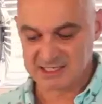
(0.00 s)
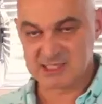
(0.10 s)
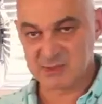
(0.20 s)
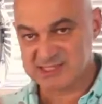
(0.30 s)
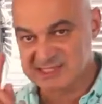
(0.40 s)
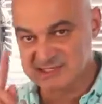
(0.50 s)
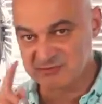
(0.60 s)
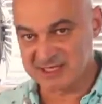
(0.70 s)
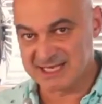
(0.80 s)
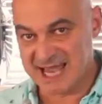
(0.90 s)
And a twist
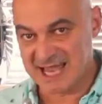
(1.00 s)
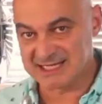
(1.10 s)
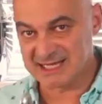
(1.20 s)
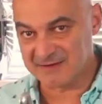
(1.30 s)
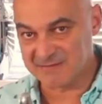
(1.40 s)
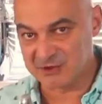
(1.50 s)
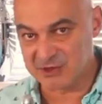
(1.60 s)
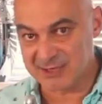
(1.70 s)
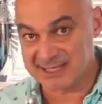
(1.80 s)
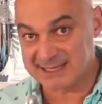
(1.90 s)
is really handy if you're
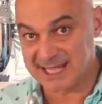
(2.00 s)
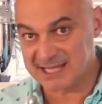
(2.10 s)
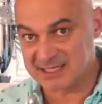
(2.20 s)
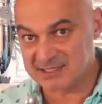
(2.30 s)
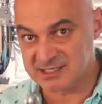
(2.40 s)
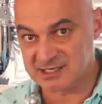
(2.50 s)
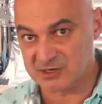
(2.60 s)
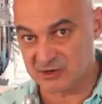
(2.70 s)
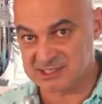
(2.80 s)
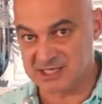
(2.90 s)
doing layered
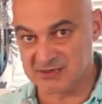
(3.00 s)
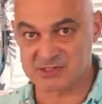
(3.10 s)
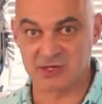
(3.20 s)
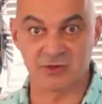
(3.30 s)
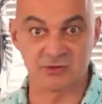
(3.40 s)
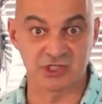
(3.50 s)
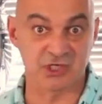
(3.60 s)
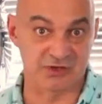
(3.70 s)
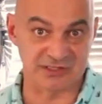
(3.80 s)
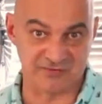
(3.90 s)
cocktails, so
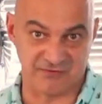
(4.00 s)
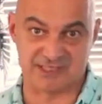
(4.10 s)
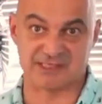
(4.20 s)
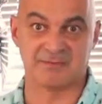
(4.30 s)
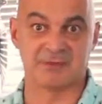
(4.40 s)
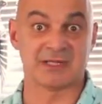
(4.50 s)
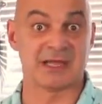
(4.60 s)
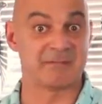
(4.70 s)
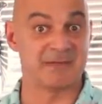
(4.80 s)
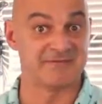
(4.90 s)
shots, for example,
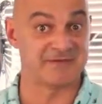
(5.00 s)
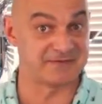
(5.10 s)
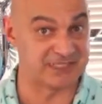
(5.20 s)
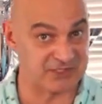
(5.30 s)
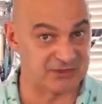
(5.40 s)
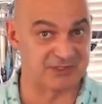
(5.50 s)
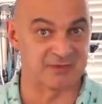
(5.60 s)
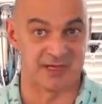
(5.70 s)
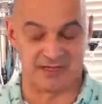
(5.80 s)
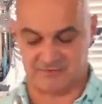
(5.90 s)
like B-52s
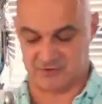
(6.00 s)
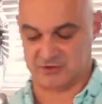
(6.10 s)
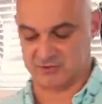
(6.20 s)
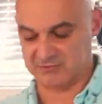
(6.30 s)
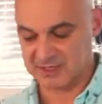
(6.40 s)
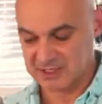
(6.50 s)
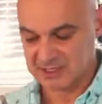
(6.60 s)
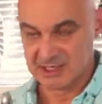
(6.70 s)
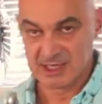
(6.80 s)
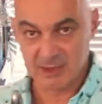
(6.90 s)
you might have heard of.
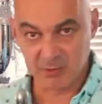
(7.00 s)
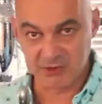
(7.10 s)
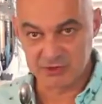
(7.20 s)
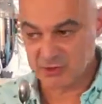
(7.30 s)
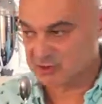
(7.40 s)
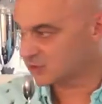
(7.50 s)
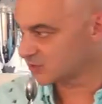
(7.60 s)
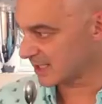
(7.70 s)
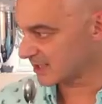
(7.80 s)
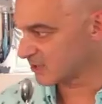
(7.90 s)
And what you do is
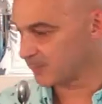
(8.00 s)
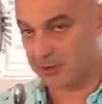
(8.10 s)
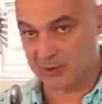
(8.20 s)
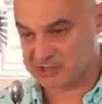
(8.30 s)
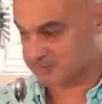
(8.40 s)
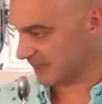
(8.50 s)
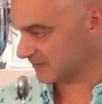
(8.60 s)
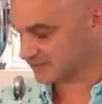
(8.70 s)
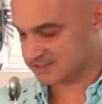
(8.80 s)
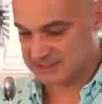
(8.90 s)
you take your pour
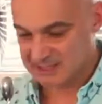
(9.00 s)
spout